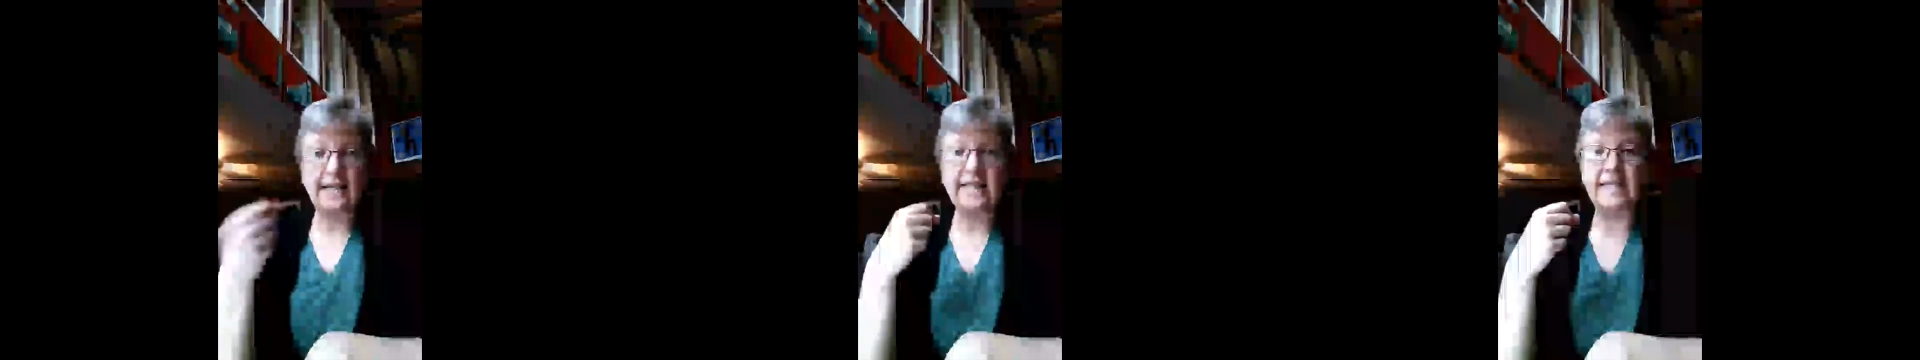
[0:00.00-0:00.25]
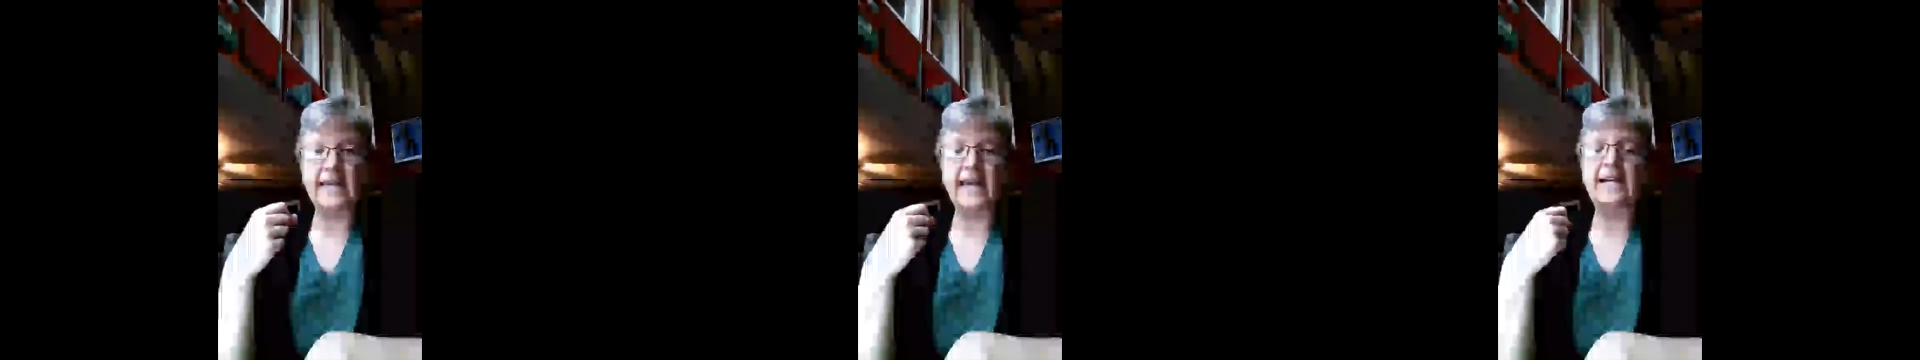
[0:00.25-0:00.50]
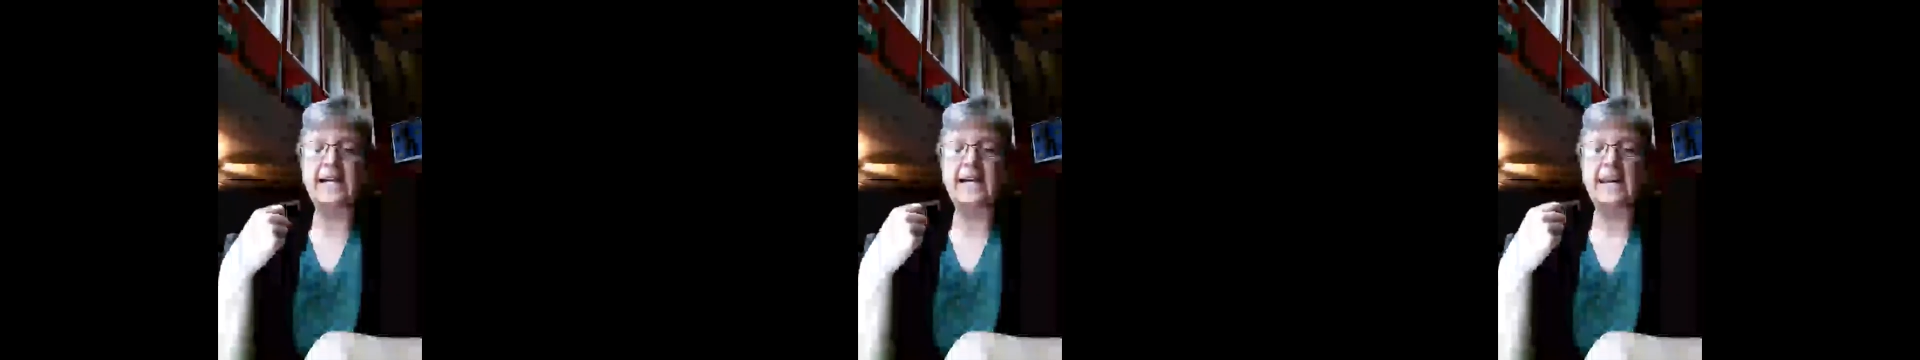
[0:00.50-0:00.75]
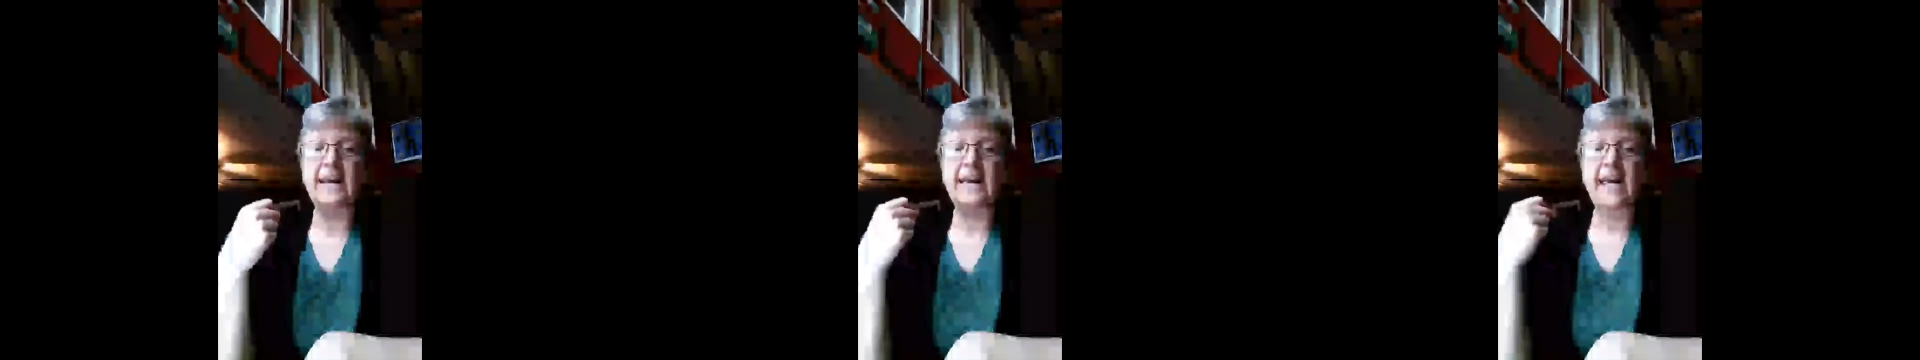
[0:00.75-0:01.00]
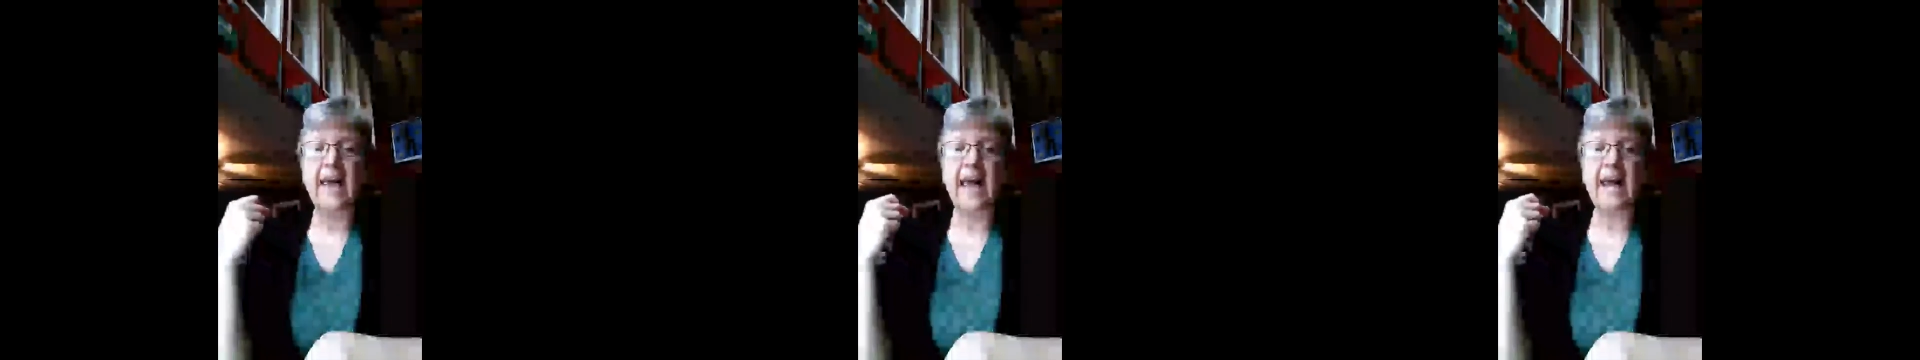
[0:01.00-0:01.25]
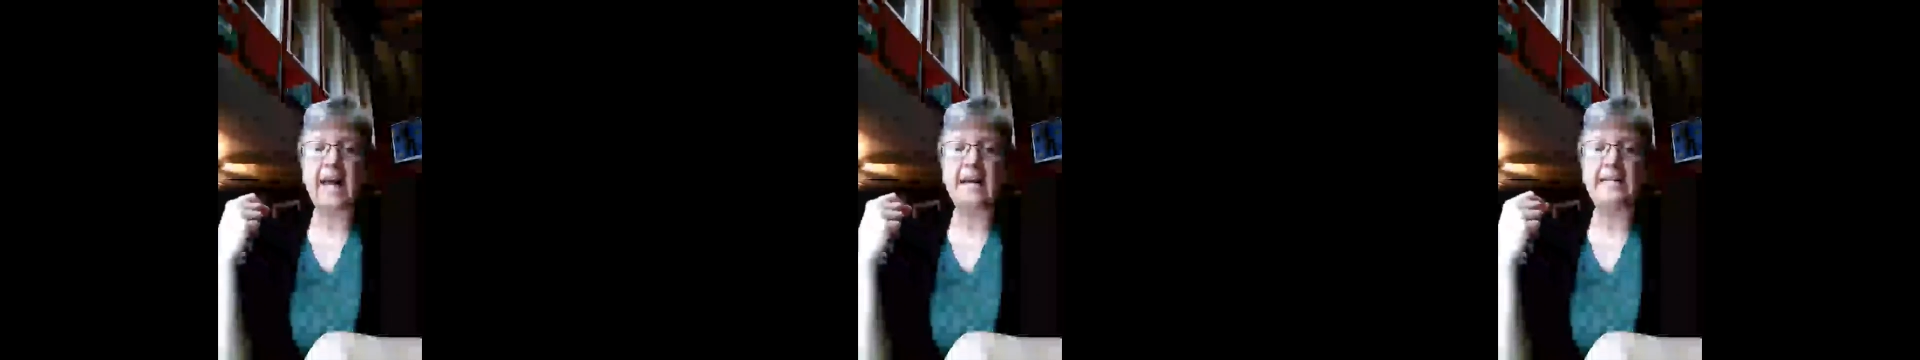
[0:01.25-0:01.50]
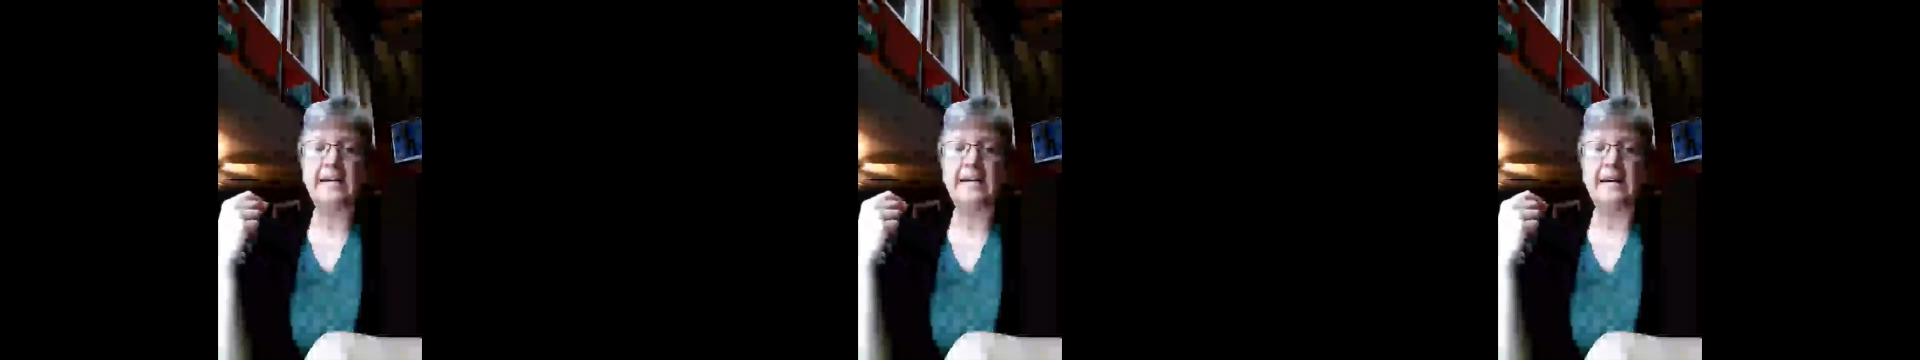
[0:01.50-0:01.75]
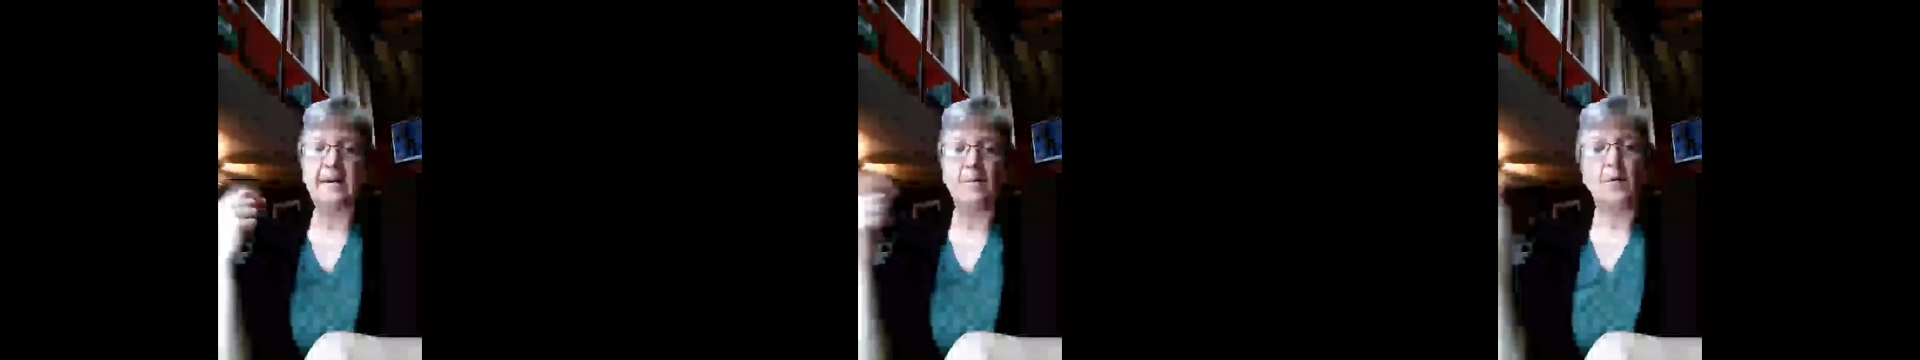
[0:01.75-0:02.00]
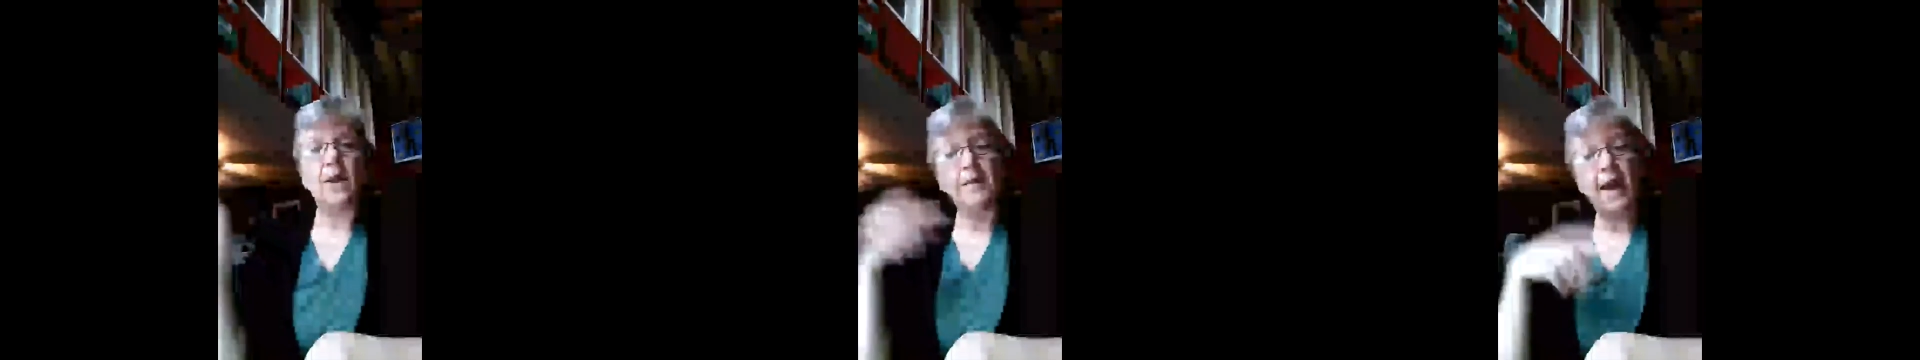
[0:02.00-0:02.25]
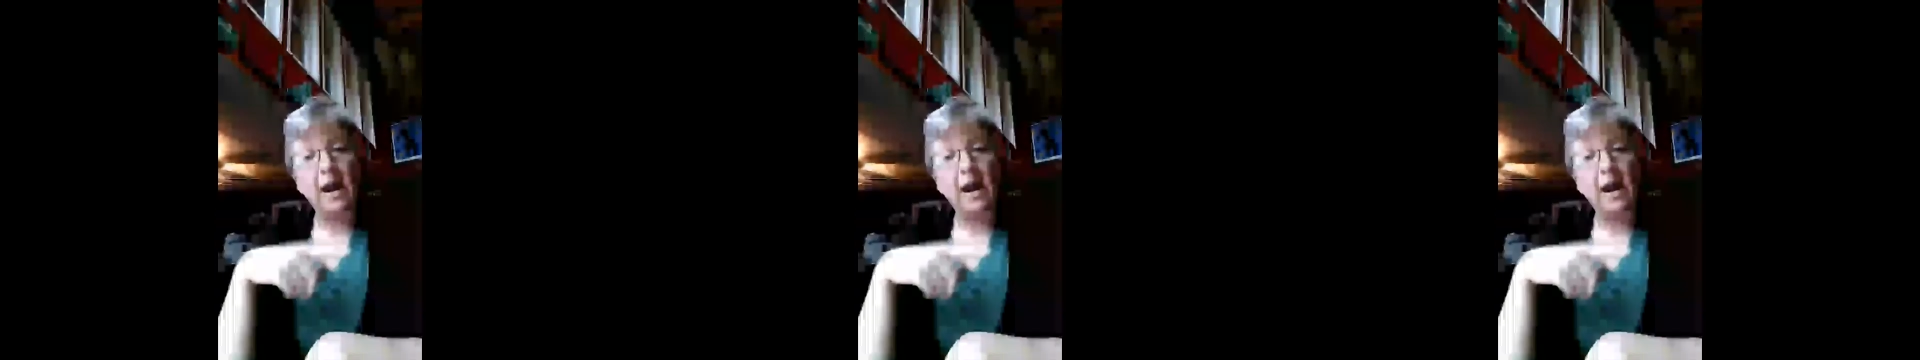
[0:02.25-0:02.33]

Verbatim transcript: instead. And um, when I'm